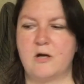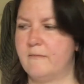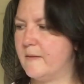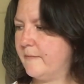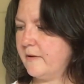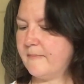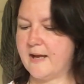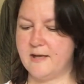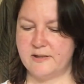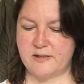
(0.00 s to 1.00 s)
remember the
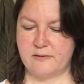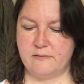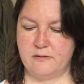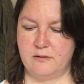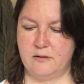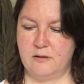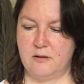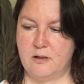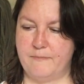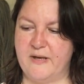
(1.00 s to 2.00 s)
base,
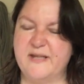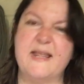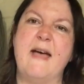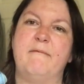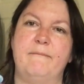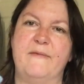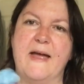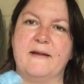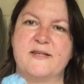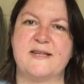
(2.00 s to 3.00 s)
but it's their
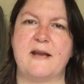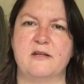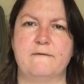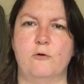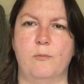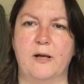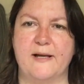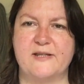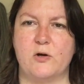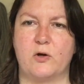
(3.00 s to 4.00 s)
standard 4-ply
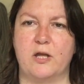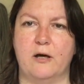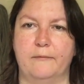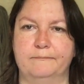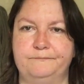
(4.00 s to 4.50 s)
sock yarn,